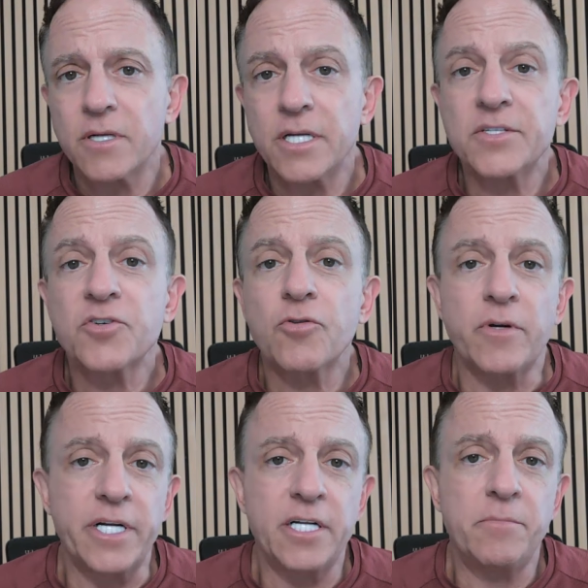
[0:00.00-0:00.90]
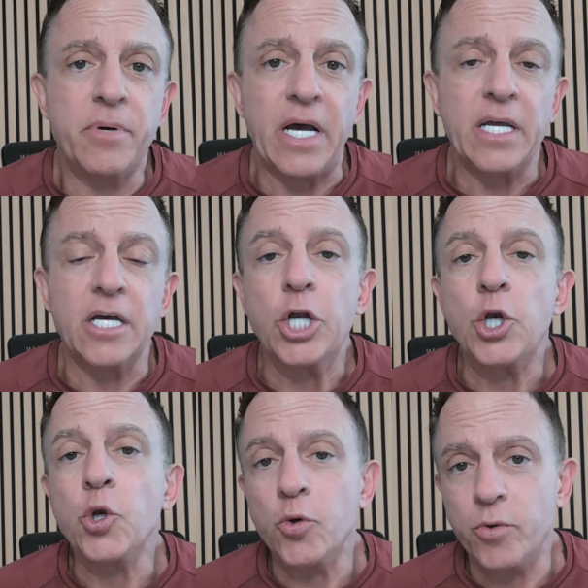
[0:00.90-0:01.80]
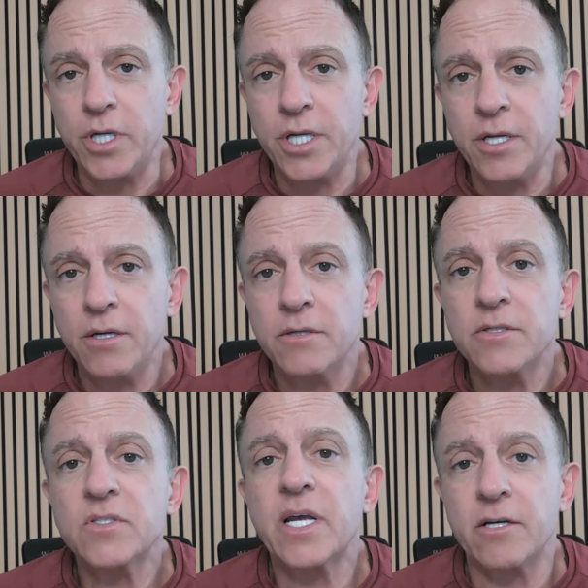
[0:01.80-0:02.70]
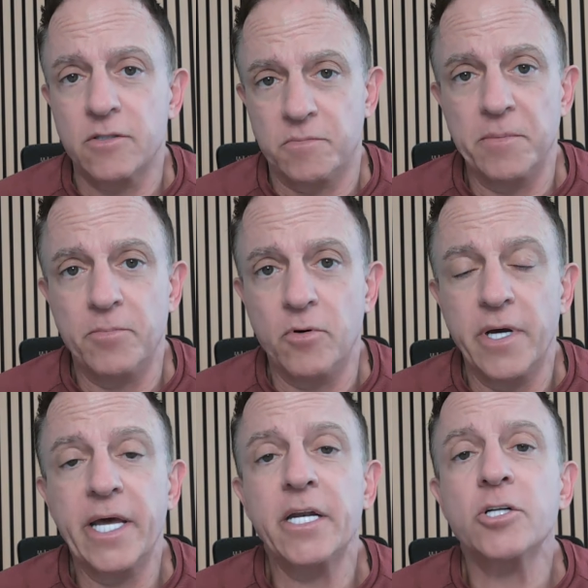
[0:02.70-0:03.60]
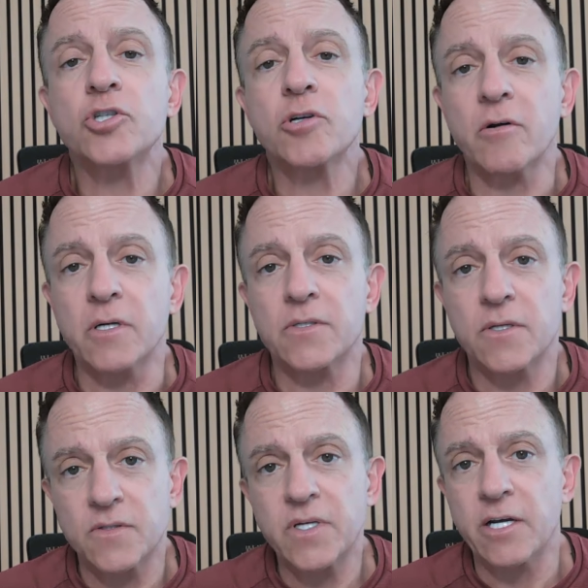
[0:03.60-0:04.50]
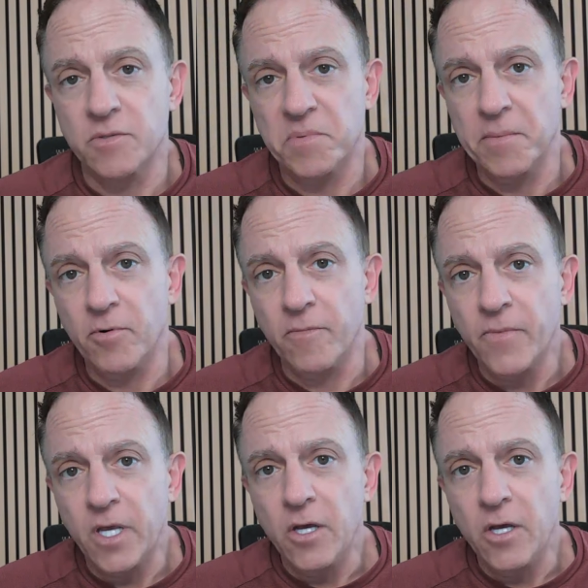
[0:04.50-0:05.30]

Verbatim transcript: is created by annuity salespeople and insurance salespeople.